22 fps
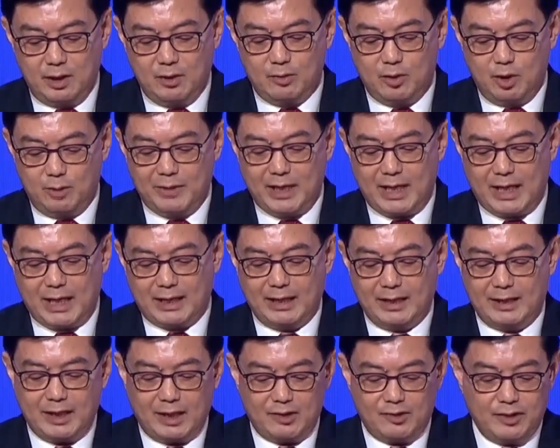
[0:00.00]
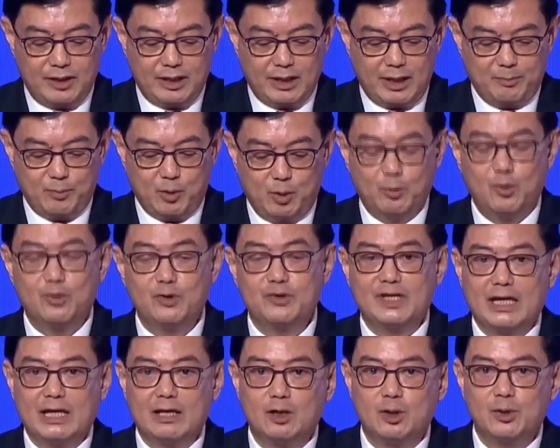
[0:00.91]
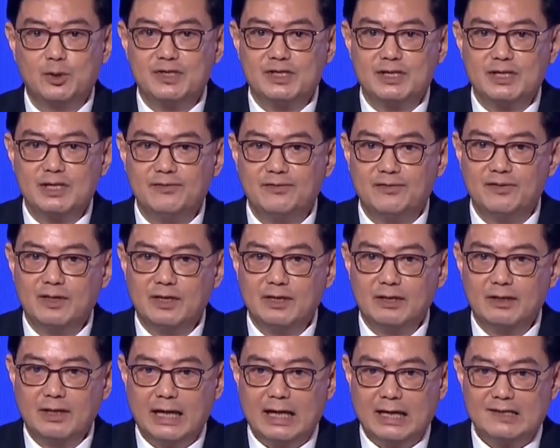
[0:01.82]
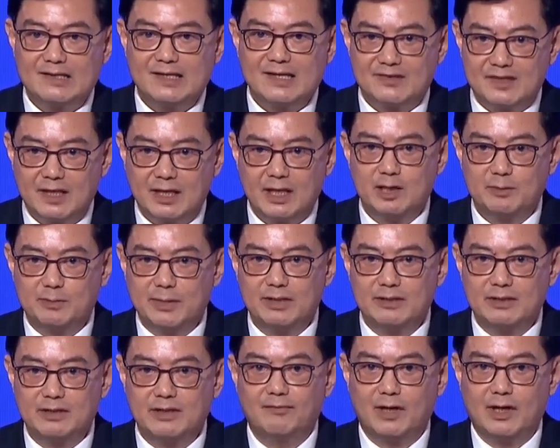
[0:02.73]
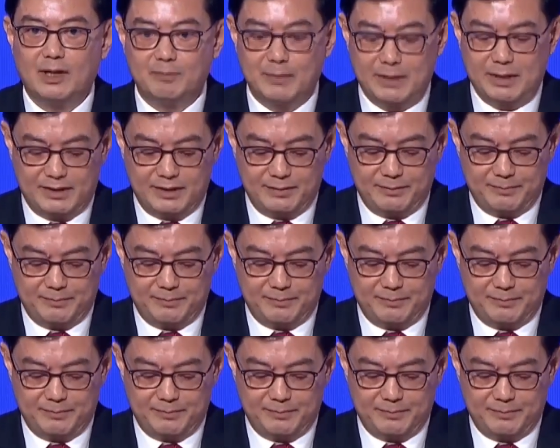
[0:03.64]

global architecture that promotes inclusive and sustainable development.